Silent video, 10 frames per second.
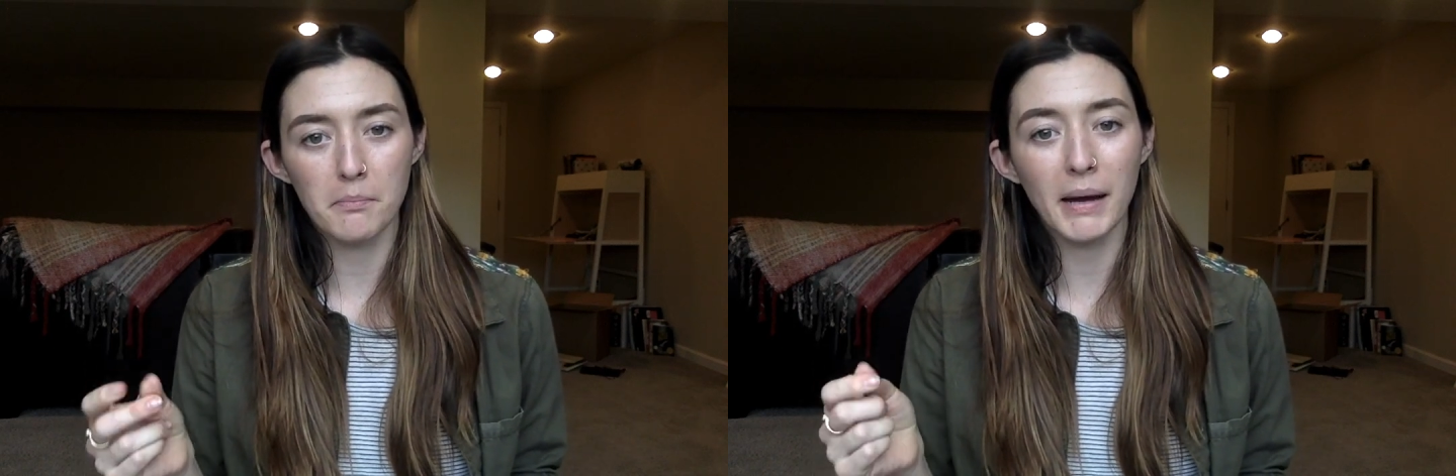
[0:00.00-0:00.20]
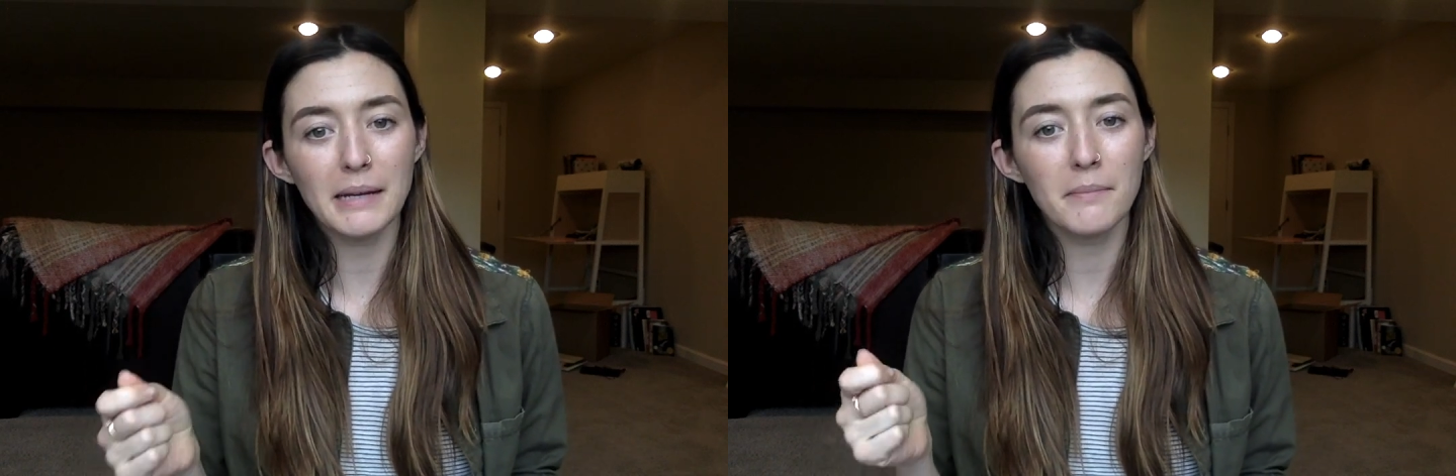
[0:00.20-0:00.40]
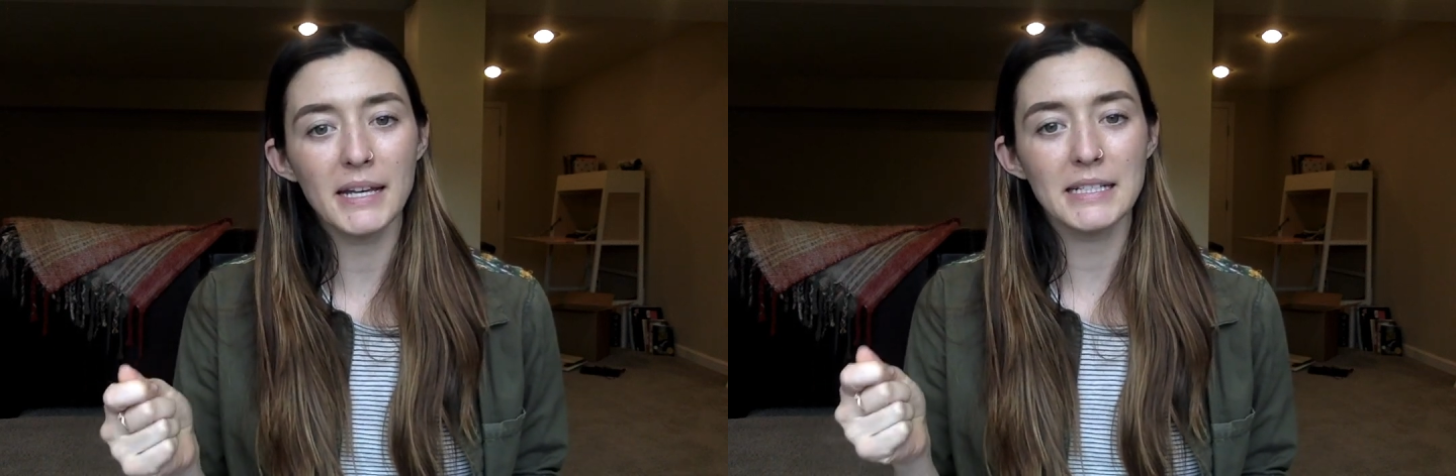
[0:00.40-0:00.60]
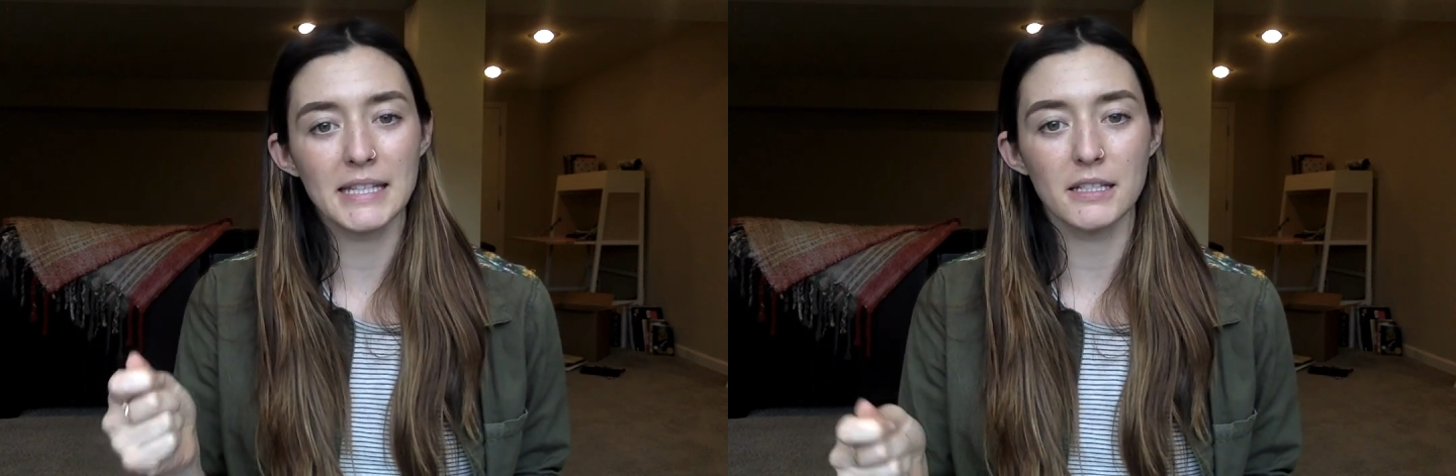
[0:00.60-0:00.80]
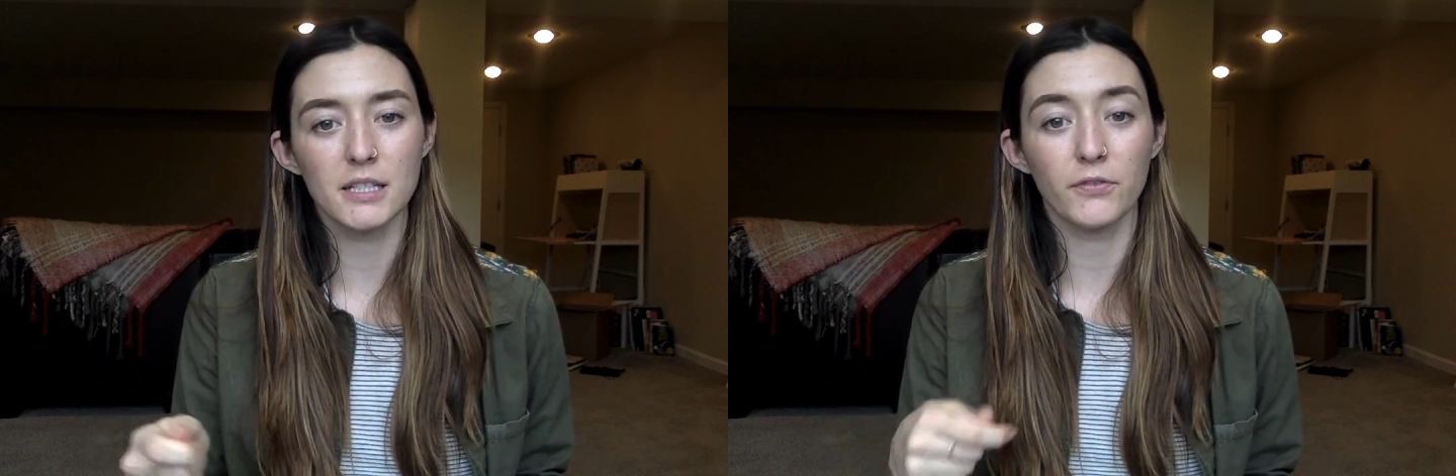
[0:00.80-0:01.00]
might make
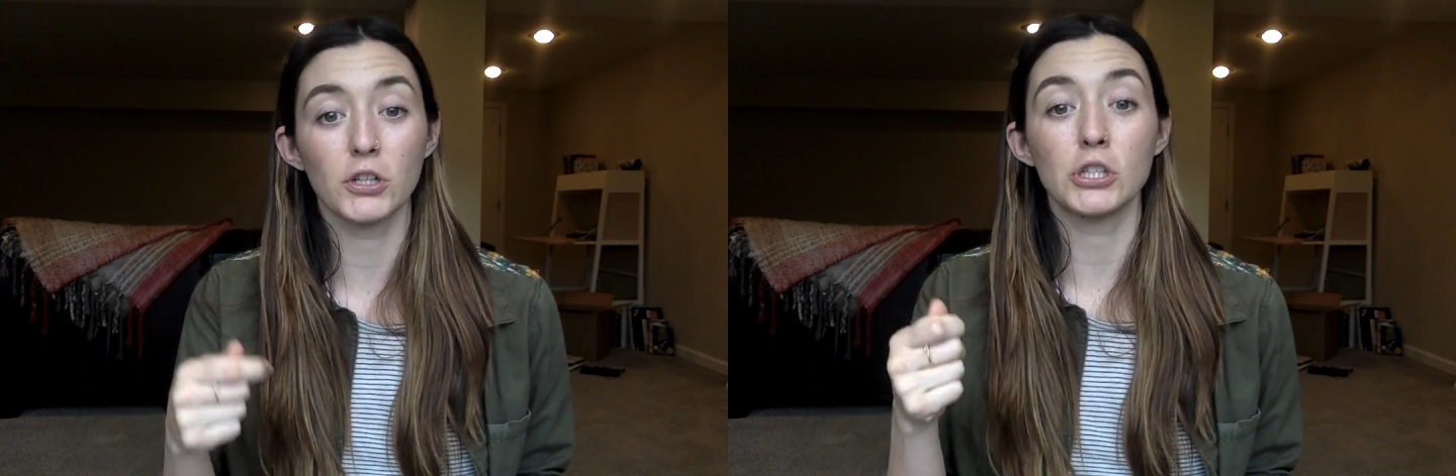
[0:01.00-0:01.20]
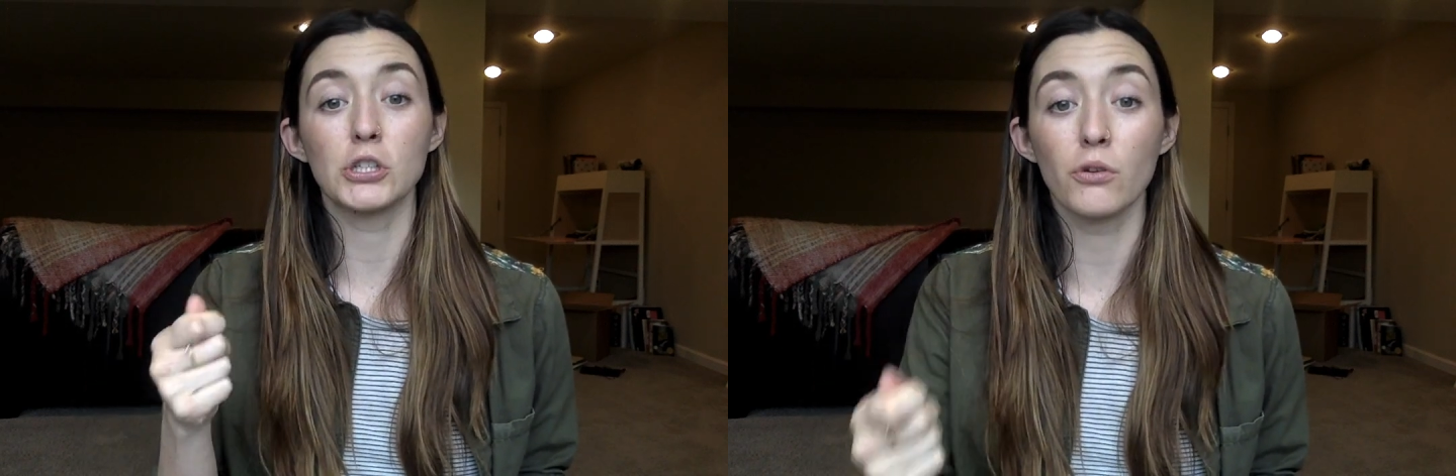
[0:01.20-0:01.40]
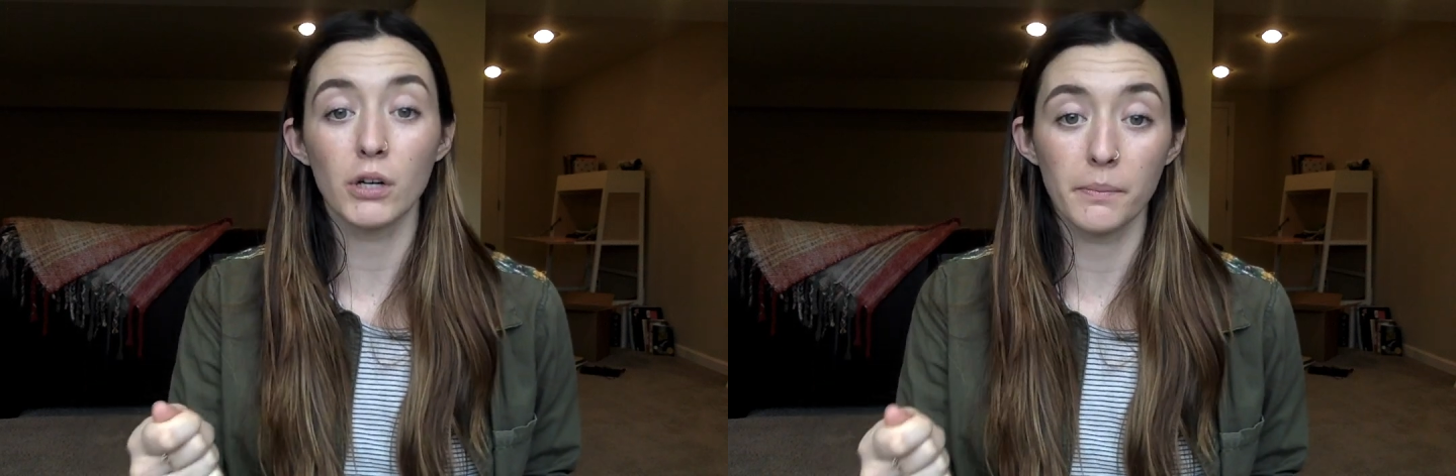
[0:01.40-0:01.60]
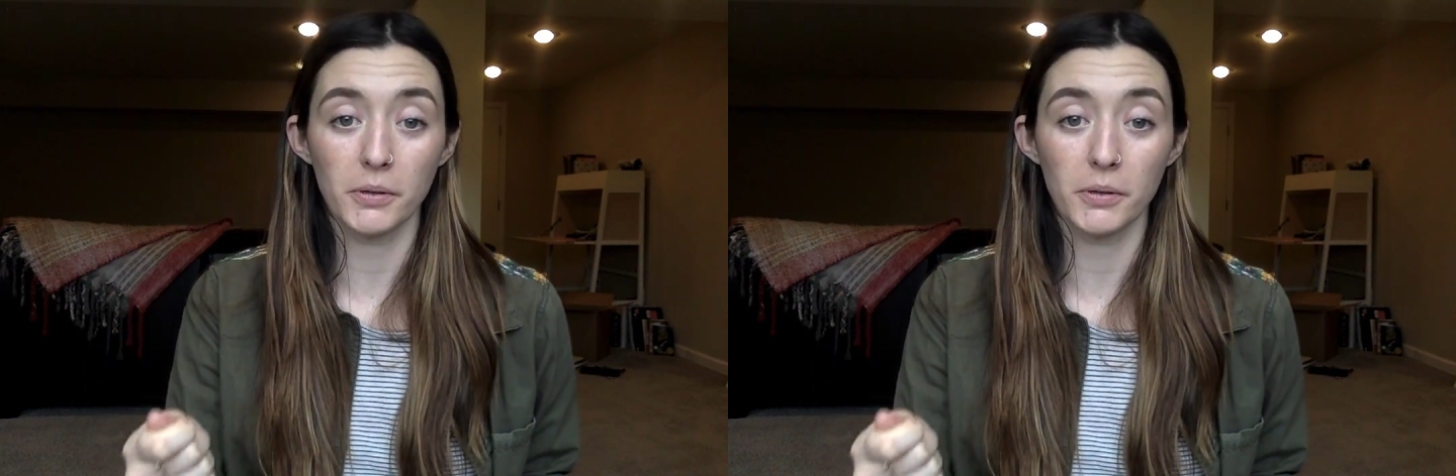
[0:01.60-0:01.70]
sense for your